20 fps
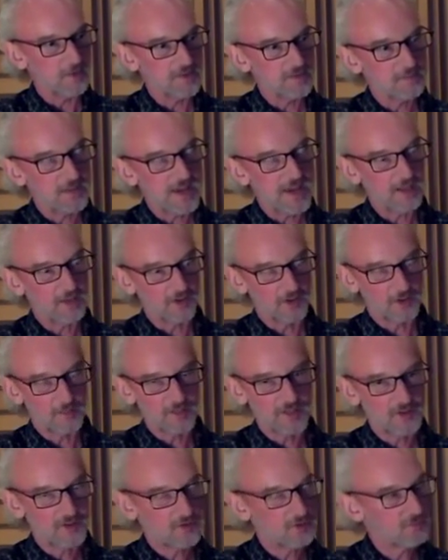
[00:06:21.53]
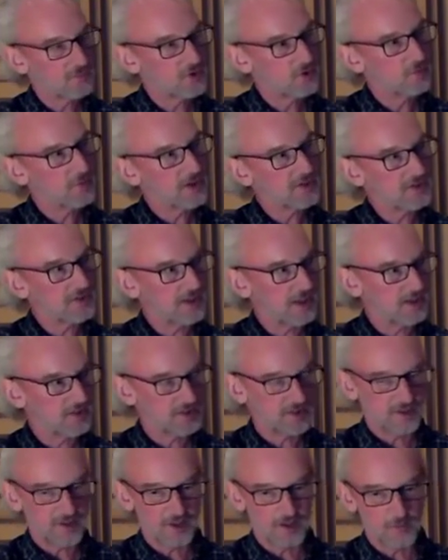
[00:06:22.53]
maybe pay a little bit too much
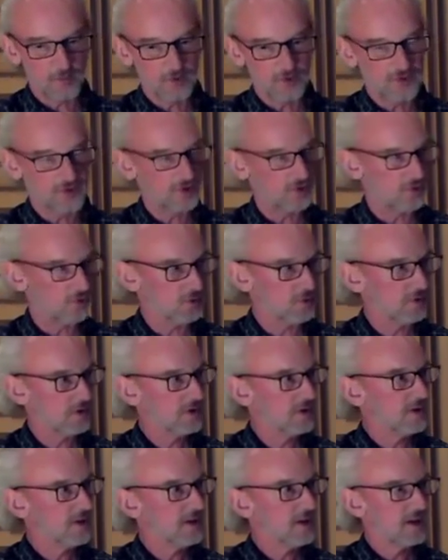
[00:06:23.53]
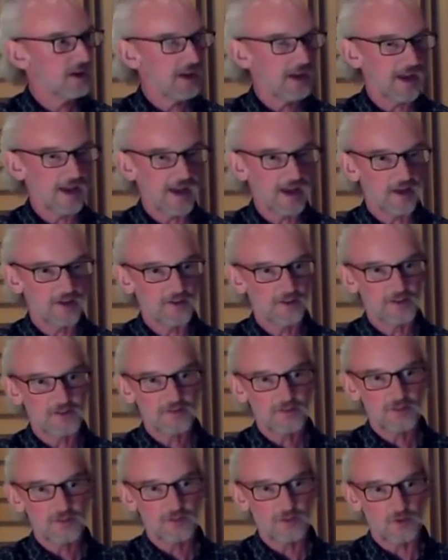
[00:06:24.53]
attention to number two, and
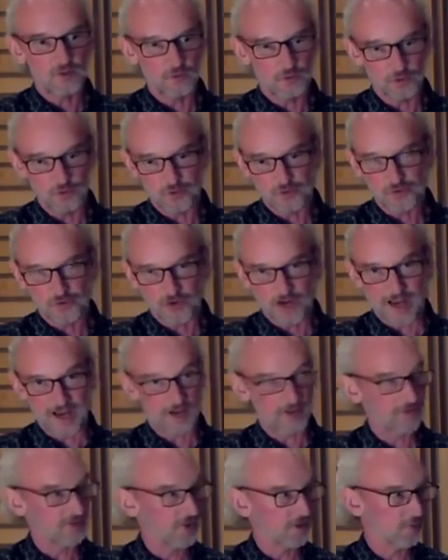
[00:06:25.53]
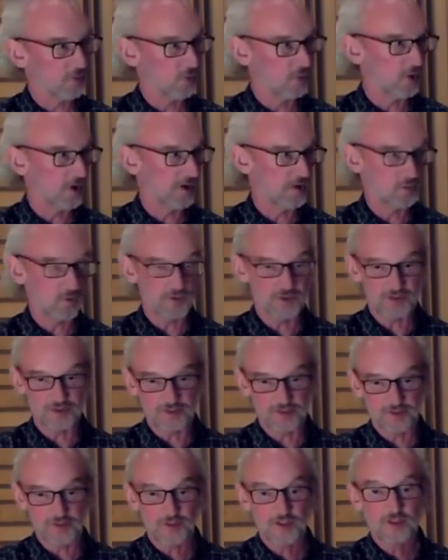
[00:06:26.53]
you lose track of number one,
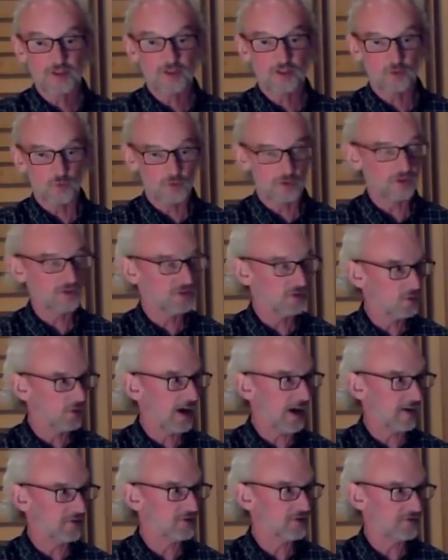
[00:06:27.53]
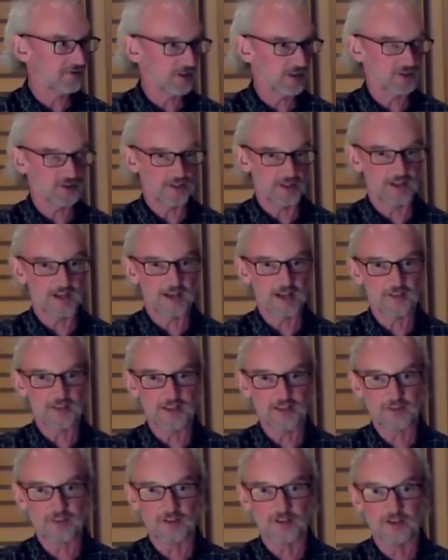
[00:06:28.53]
which is you really do have to finish it. And I
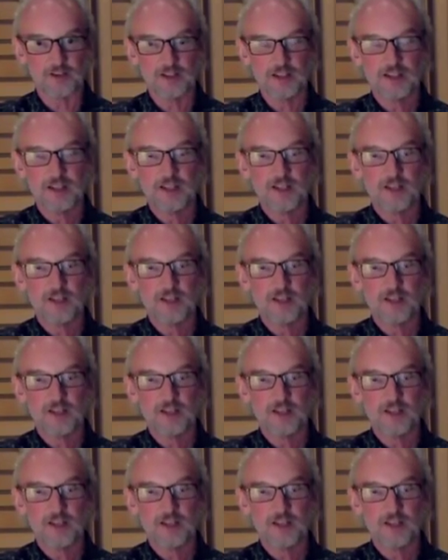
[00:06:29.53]
think the